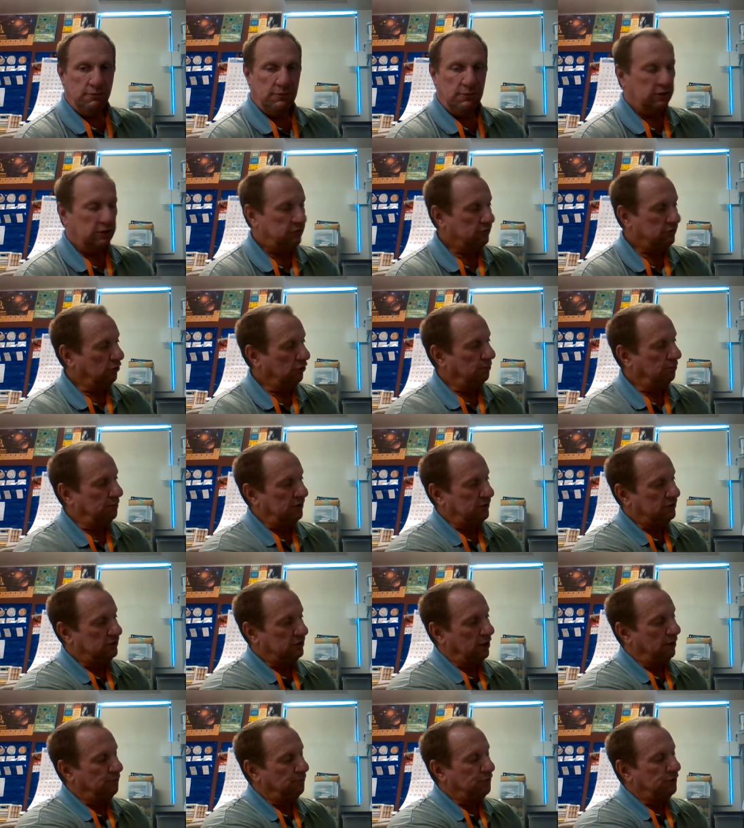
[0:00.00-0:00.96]
It's going to be
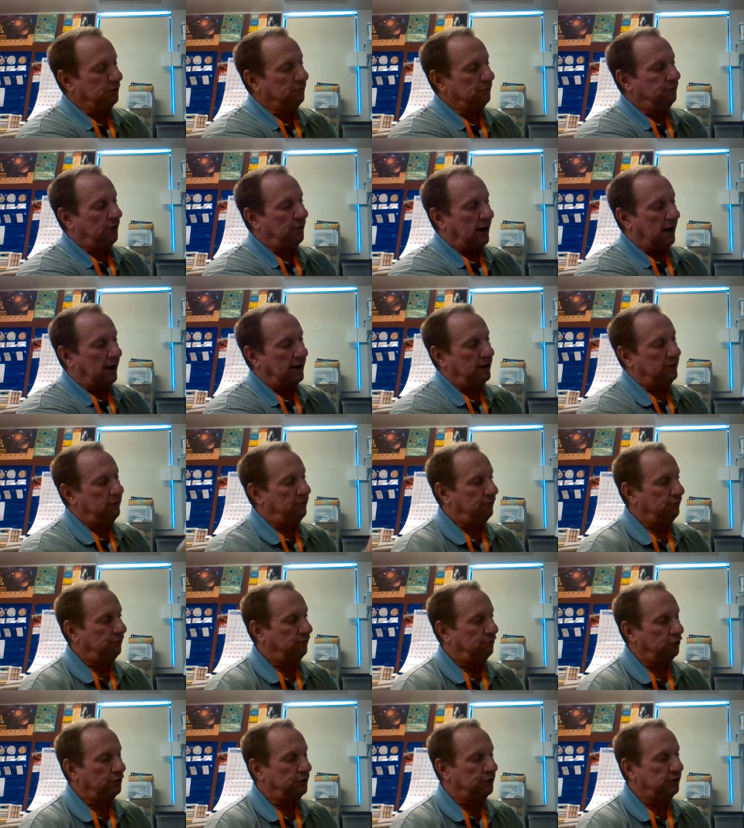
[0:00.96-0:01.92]
something five
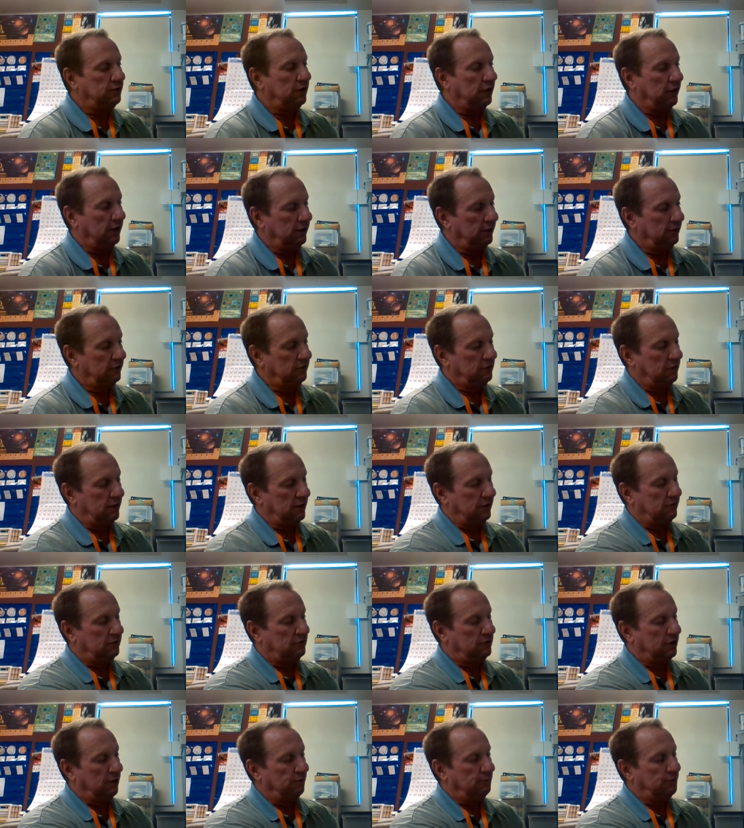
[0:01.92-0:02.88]
for the tens and
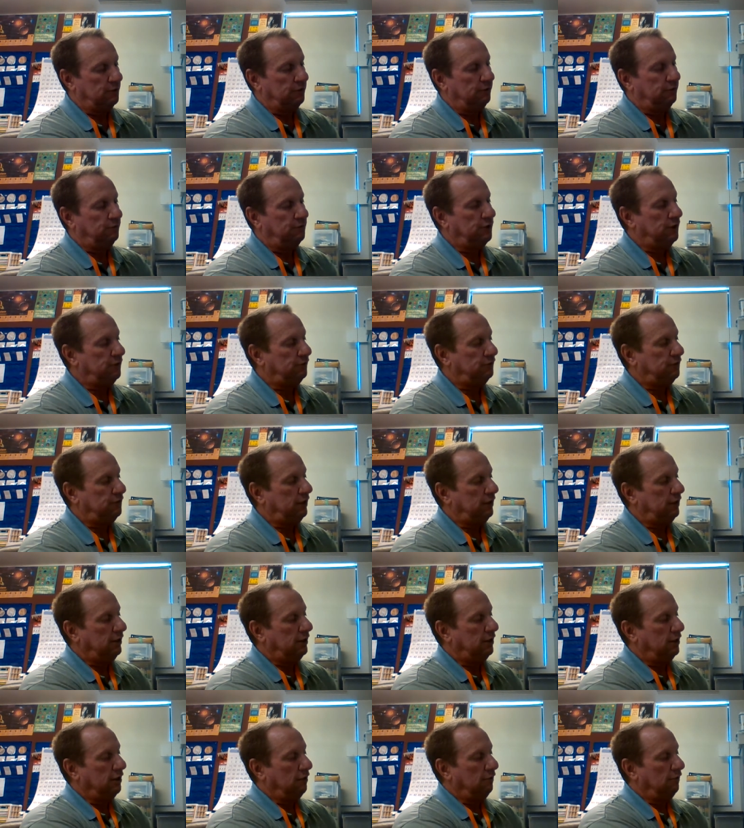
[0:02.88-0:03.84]
something
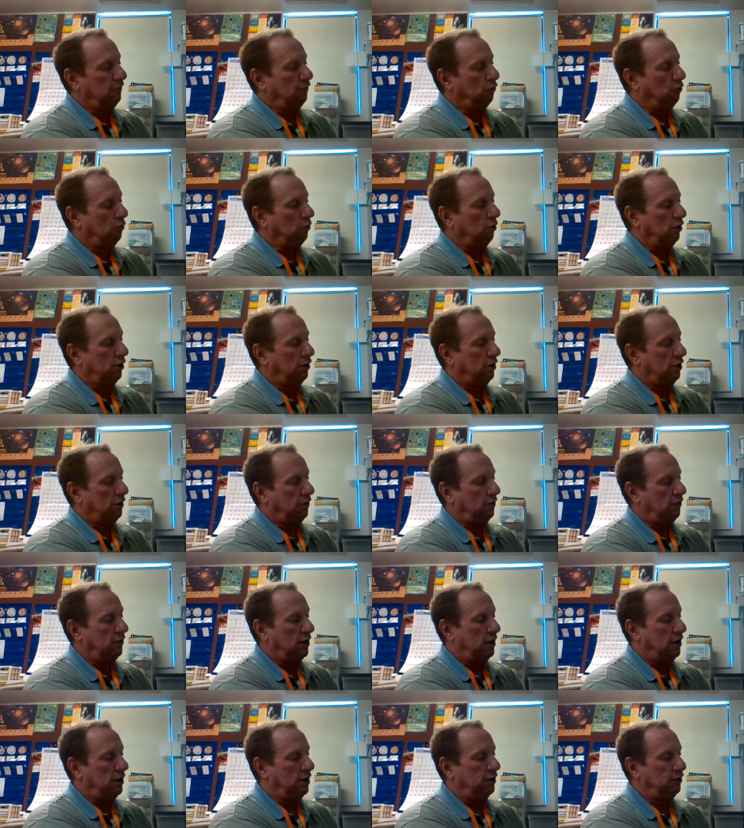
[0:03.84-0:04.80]
50 for
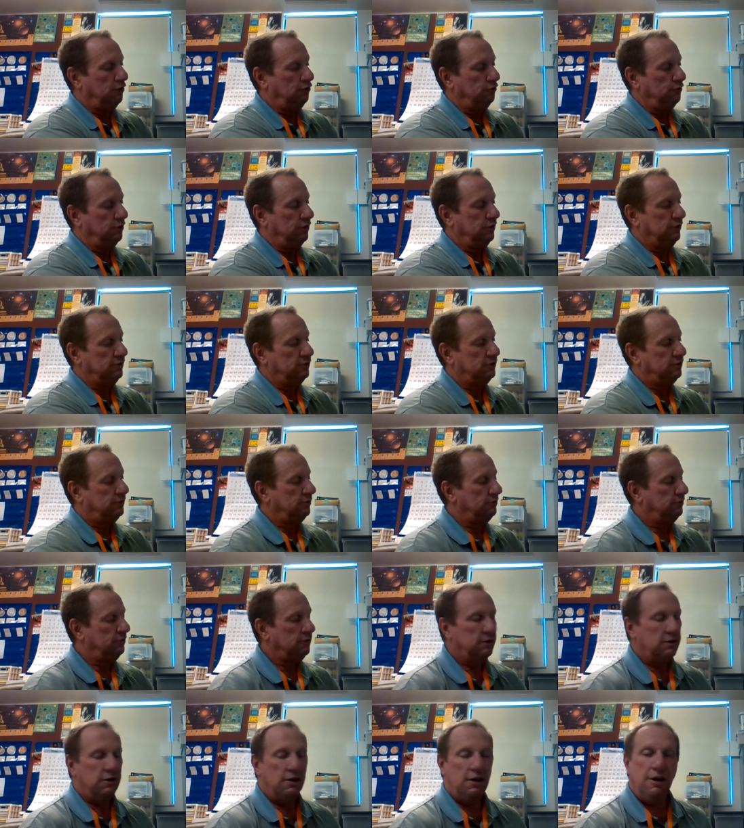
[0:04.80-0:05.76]
the hundreds.
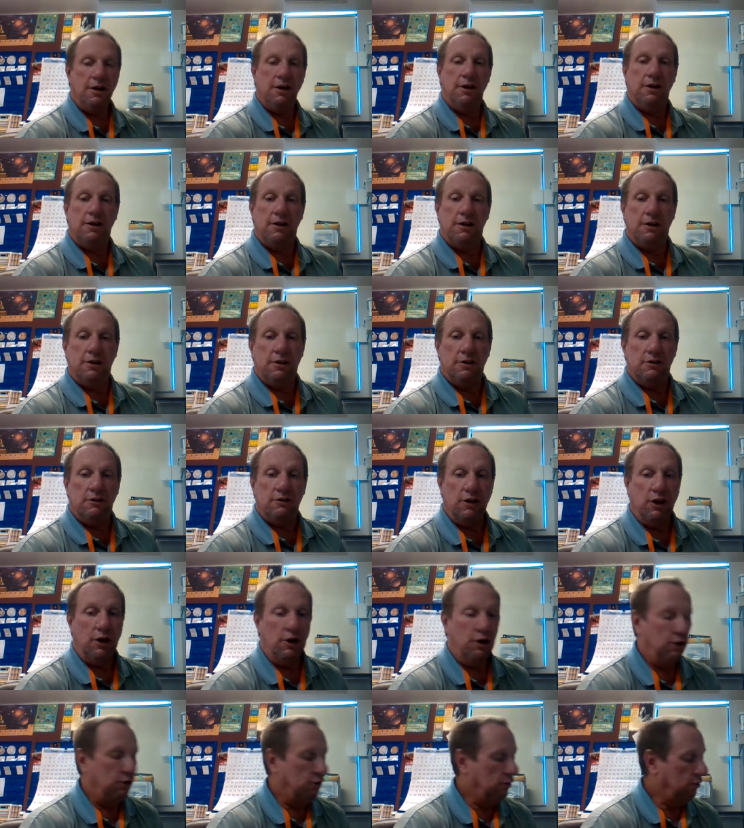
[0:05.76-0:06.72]

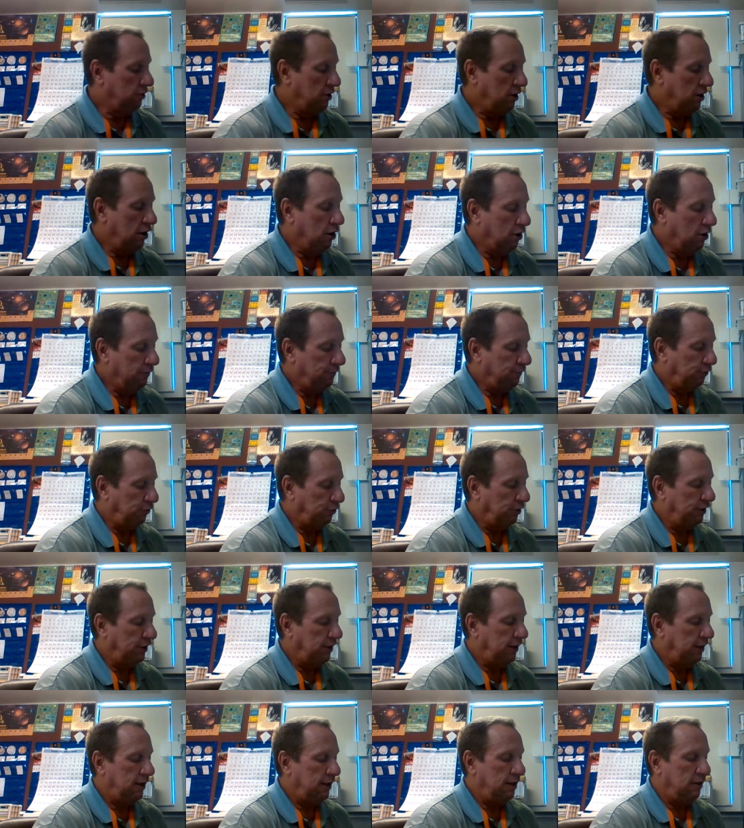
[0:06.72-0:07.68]
So
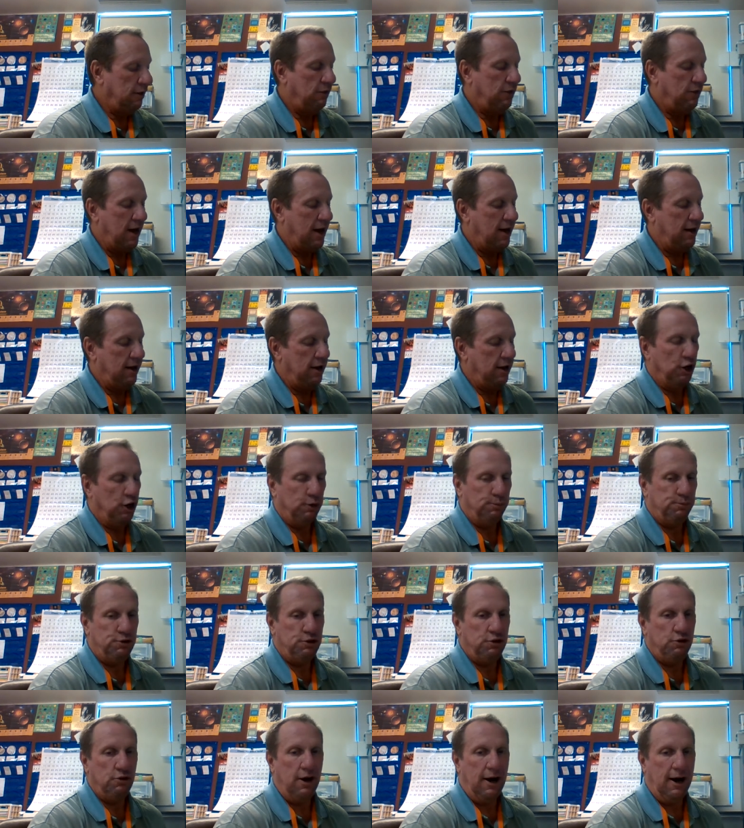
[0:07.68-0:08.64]
hopefully that
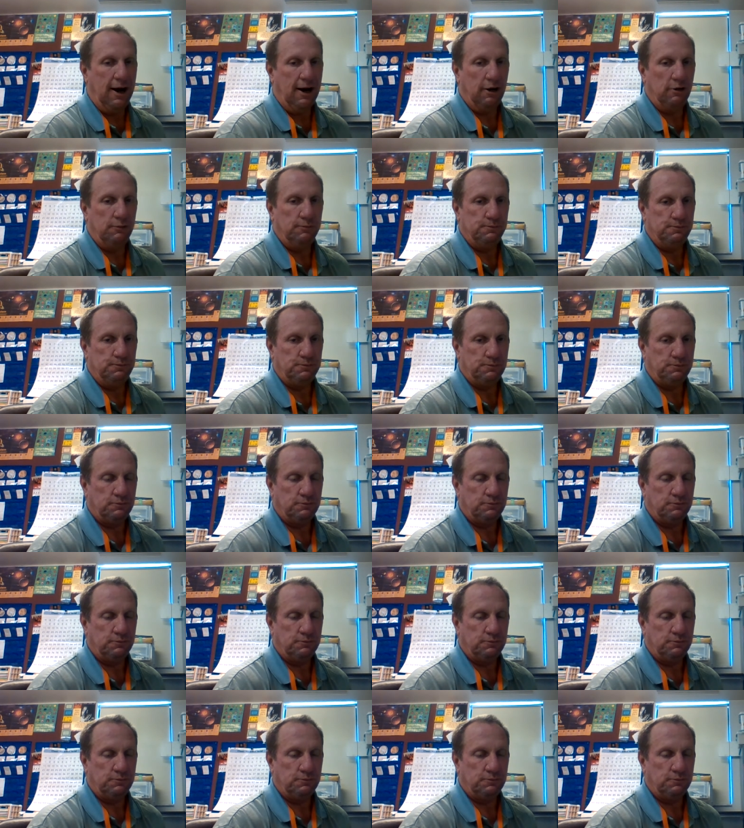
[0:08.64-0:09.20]
helps you out.